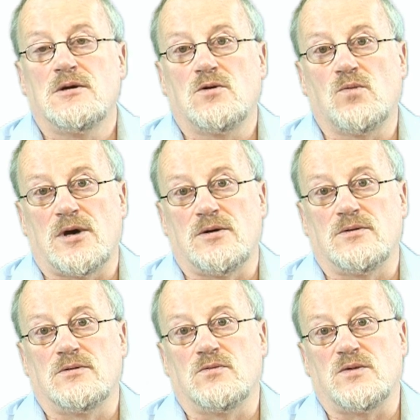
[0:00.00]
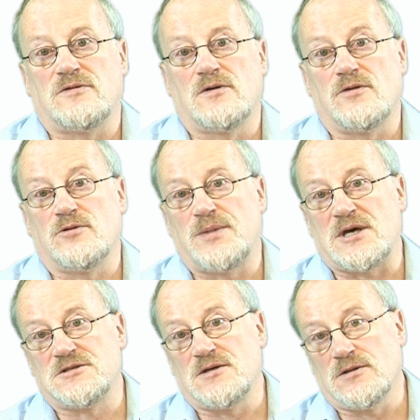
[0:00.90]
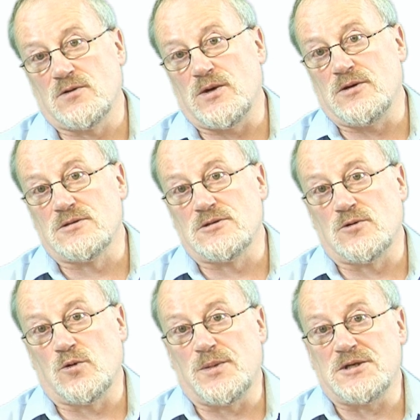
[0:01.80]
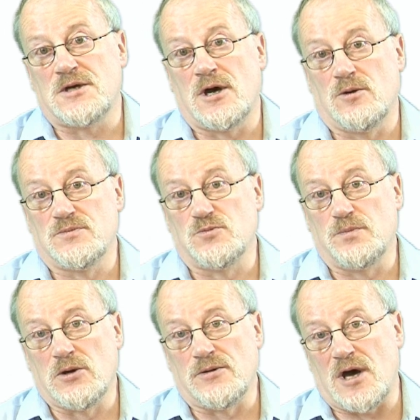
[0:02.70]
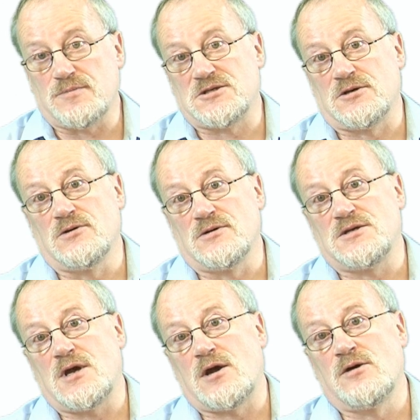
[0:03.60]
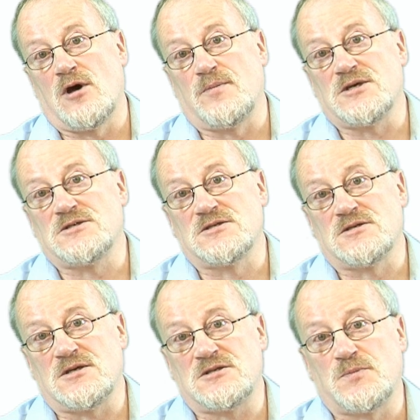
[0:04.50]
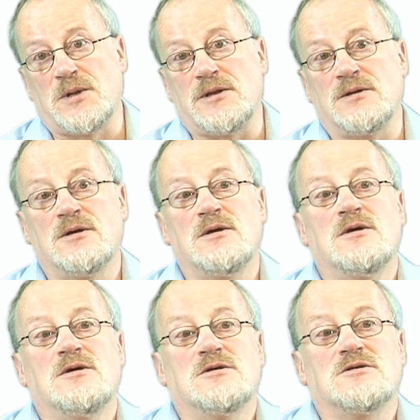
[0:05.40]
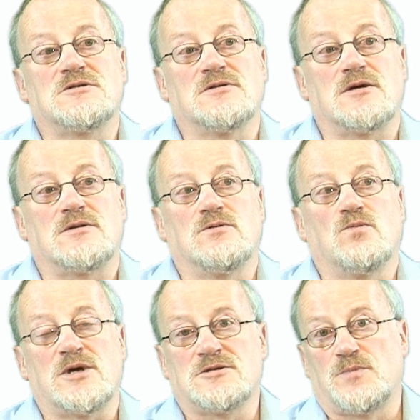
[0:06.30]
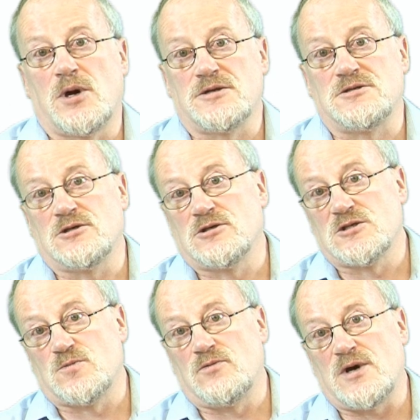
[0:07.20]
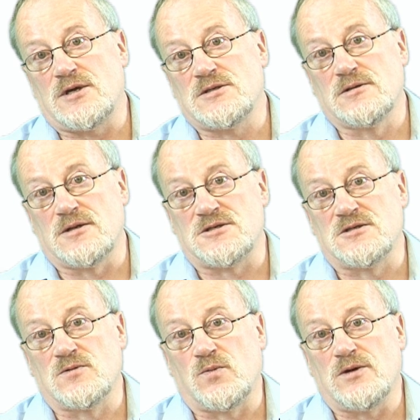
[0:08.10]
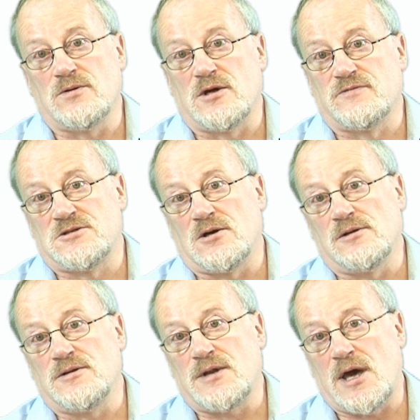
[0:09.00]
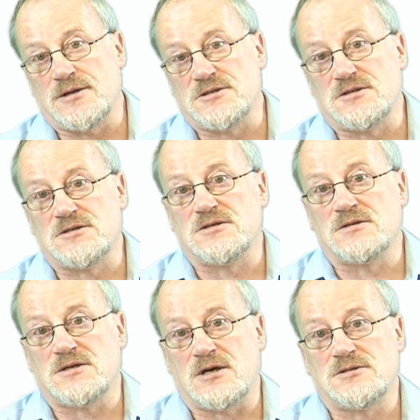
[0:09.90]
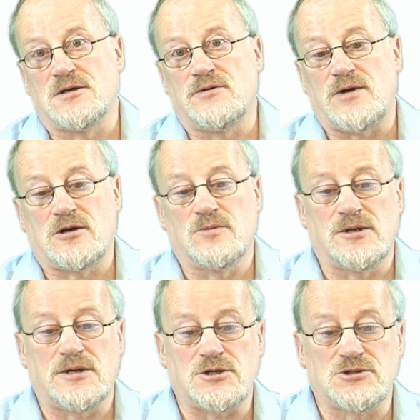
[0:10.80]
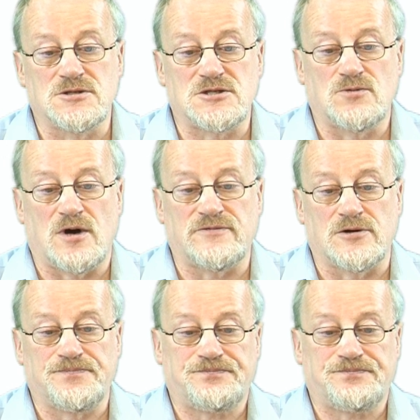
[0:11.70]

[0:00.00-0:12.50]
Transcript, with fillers: Well, we thought the best thing that we could do would be to help to build up security economics as a discipline, so that once politicians were ready to listen, we would have solid analysis and data and recommendations to offer.